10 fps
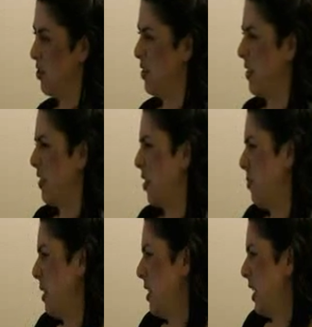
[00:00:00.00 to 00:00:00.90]
She says it
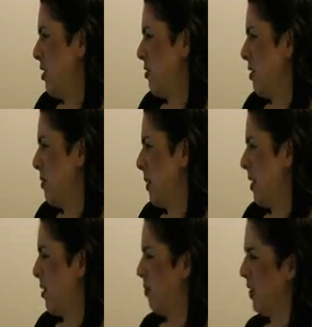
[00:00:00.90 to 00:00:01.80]
could be dangerous, but
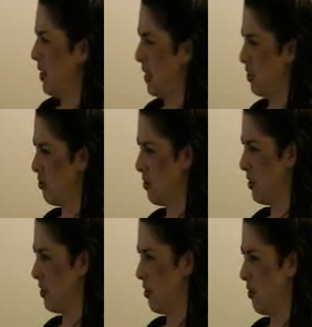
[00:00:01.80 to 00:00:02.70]
not really
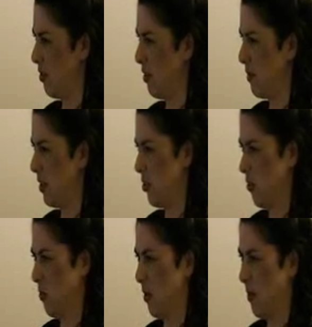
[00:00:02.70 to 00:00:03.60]
dangerous, so I'm not
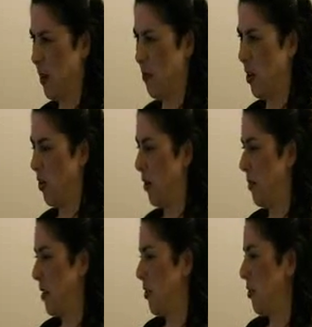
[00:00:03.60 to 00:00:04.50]
sure. I'm not following.
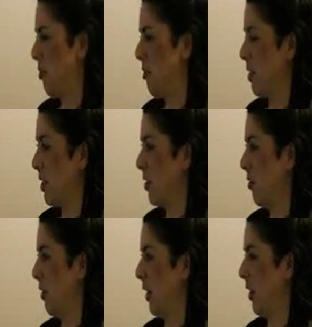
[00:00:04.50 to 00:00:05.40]
I'm not sure where she's
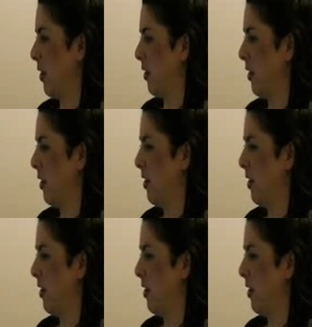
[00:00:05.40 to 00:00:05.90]
going here.